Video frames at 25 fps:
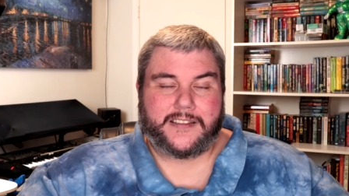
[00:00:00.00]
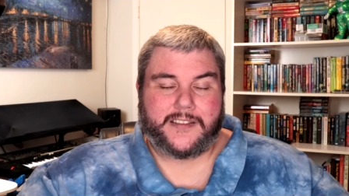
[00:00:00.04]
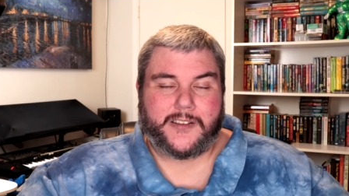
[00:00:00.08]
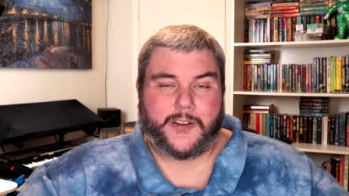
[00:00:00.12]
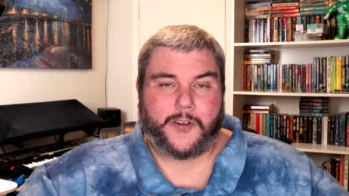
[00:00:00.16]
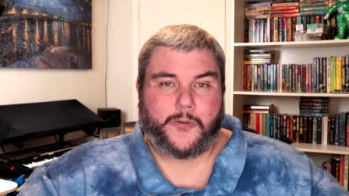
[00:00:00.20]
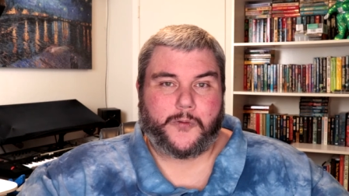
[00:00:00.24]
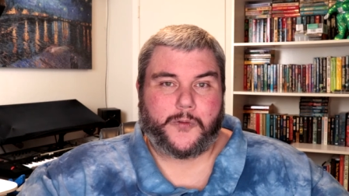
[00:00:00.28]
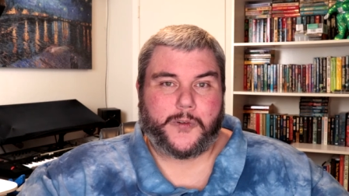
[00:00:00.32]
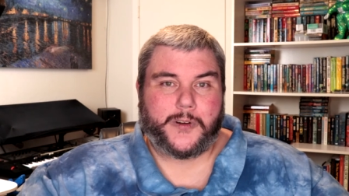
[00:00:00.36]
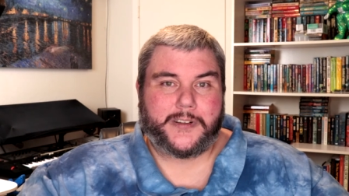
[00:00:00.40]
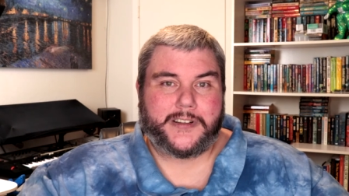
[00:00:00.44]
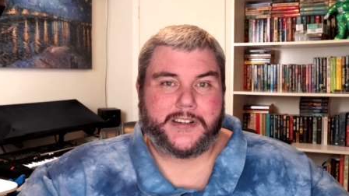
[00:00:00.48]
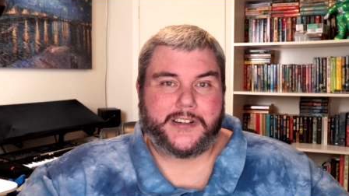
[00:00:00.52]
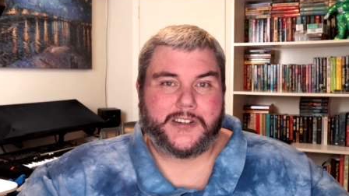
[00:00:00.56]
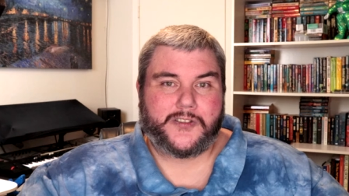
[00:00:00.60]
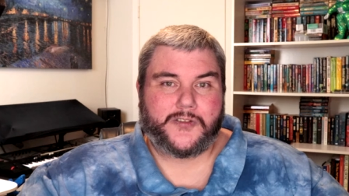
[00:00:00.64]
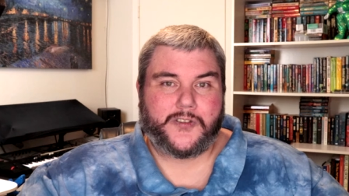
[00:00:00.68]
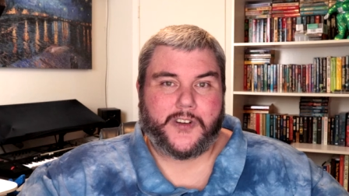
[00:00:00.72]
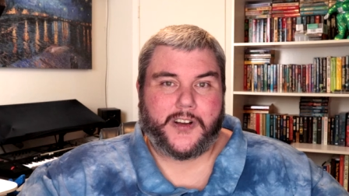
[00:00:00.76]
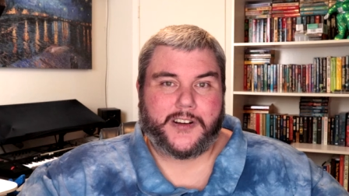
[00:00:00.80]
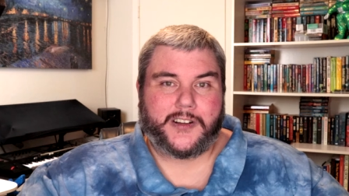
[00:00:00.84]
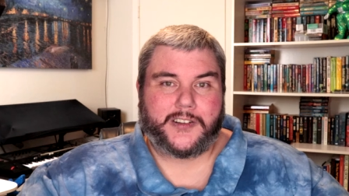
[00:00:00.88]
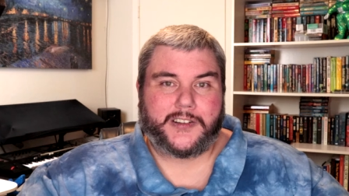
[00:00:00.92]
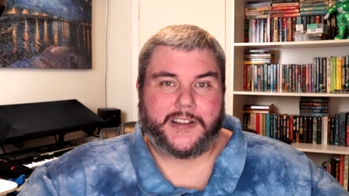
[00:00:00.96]
They're really
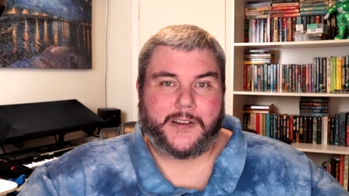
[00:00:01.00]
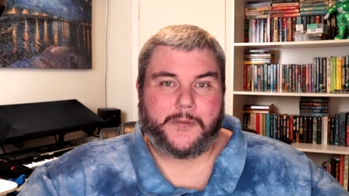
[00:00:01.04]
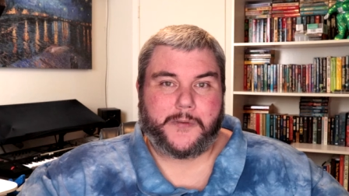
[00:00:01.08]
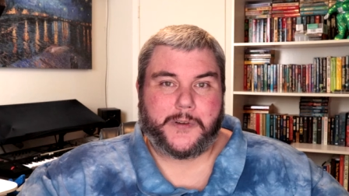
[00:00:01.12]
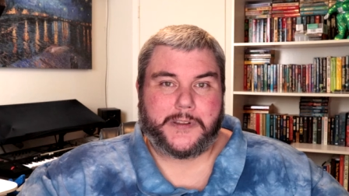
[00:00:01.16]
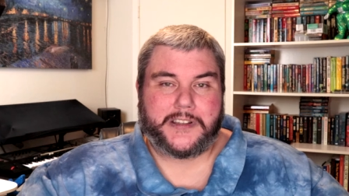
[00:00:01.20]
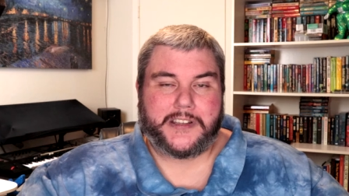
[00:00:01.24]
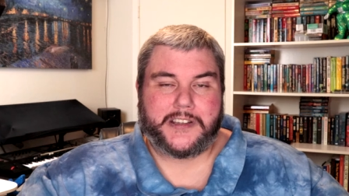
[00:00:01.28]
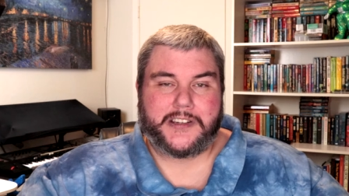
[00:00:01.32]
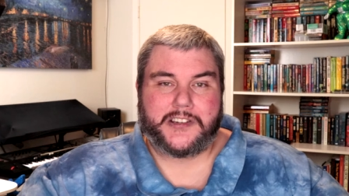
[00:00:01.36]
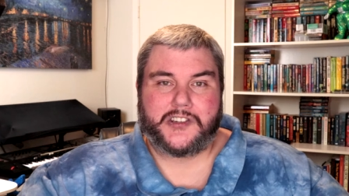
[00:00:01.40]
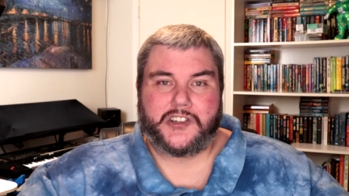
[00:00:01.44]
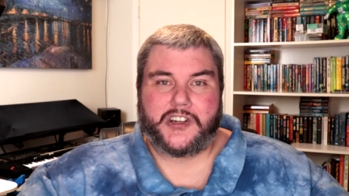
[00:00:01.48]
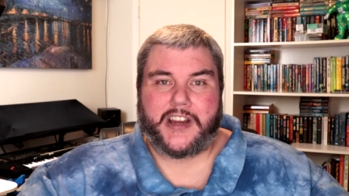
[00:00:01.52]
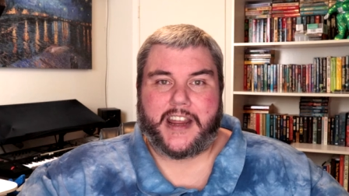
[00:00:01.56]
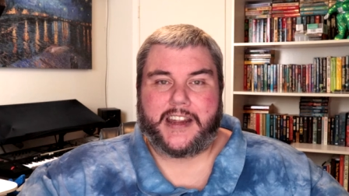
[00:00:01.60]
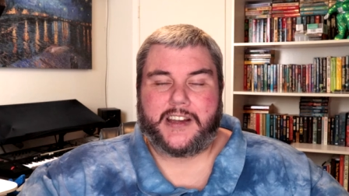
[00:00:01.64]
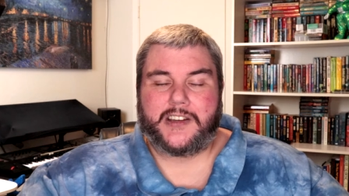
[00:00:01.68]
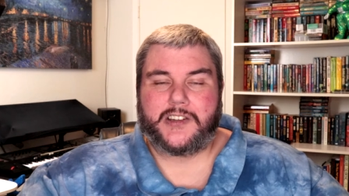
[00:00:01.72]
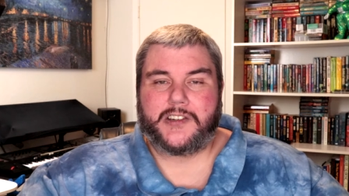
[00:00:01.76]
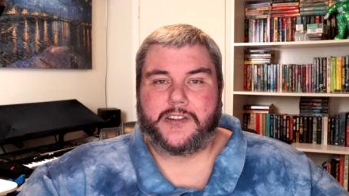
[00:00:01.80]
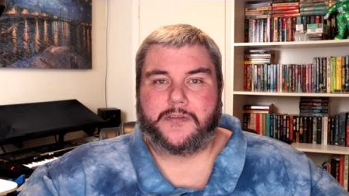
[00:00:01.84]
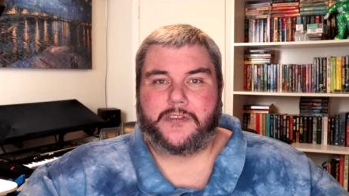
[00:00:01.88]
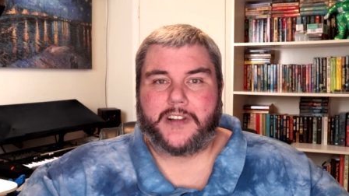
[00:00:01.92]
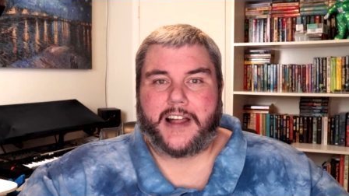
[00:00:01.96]
struggling with this
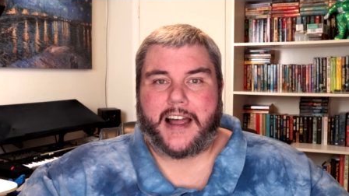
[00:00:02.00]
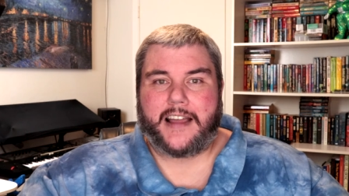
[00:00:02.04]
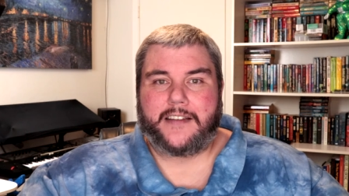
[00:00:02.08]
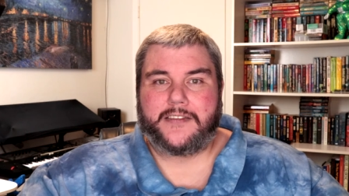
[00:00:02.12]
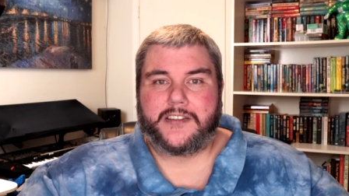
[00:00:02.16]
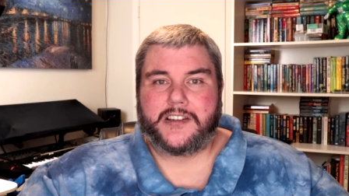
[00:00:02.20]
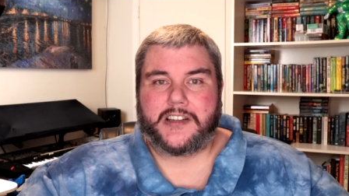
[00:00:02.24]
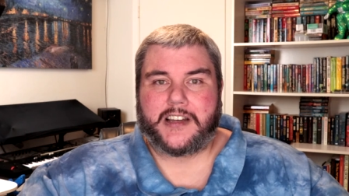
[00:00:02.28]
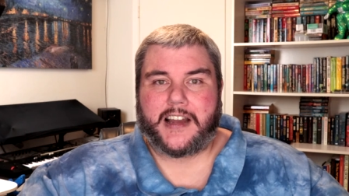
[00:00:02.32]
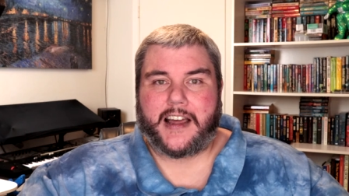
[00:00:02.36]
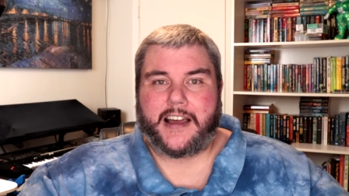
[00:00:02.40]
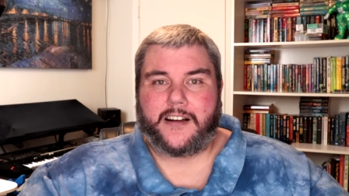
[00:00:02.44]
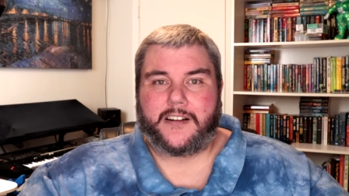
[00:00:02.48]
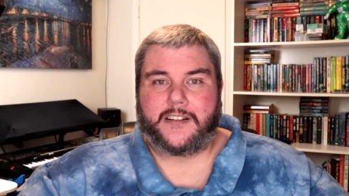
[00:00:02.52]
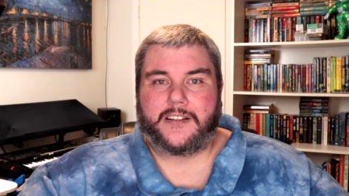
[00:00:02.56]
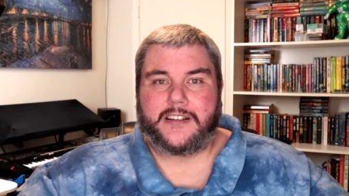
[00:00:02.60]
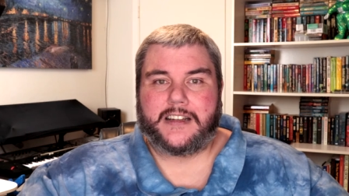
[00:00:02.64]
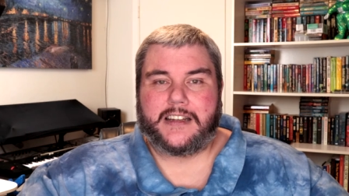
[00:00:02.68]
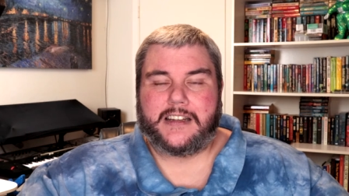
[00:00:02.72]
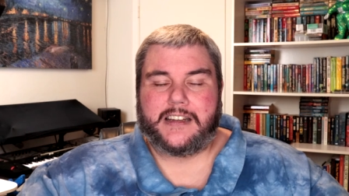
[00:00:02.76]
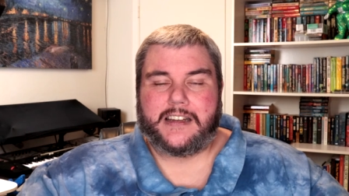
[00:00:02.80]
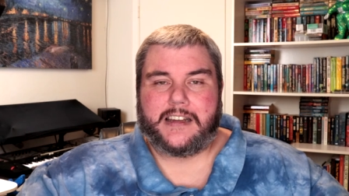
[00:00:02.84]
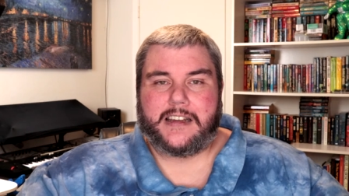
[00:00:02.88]
change of lifestyle,